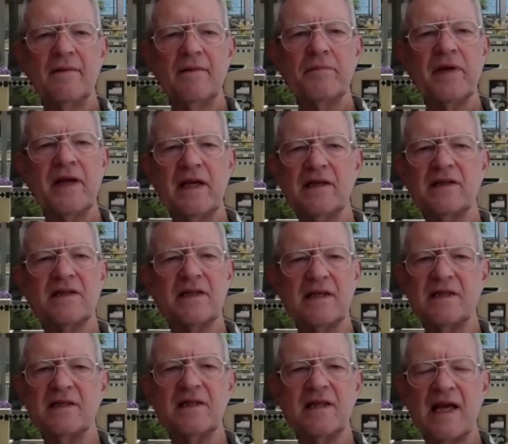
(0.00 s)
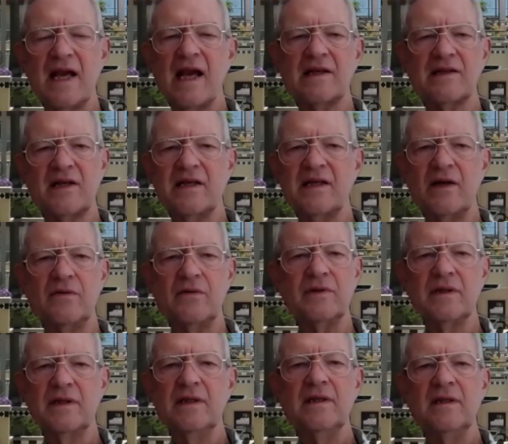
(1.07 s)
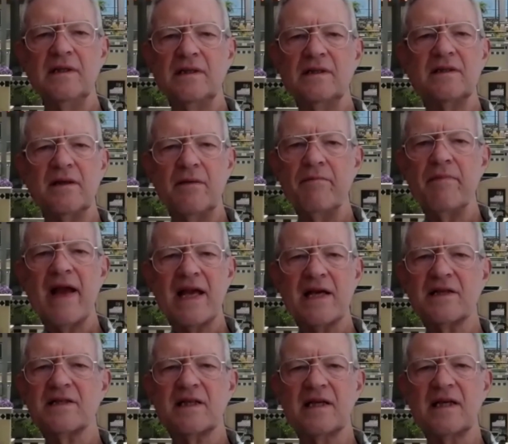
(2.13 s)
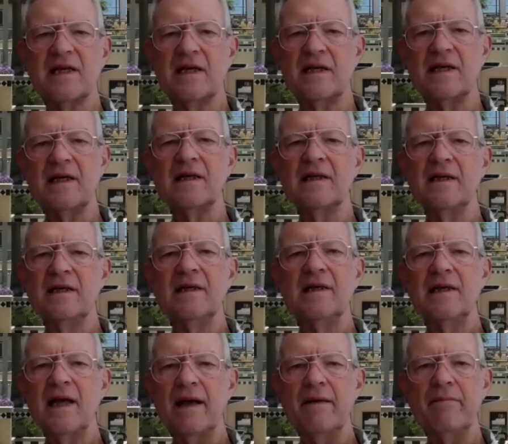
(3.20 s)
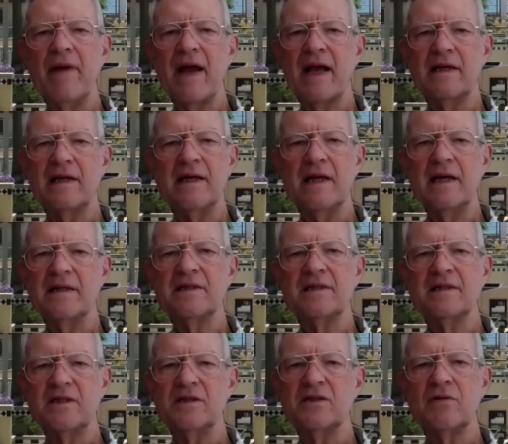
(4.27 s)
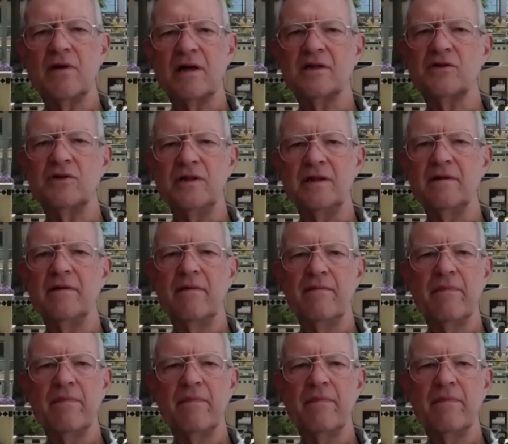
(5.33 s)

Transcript: Peace is the antidote to mass killing and mechanized destruction.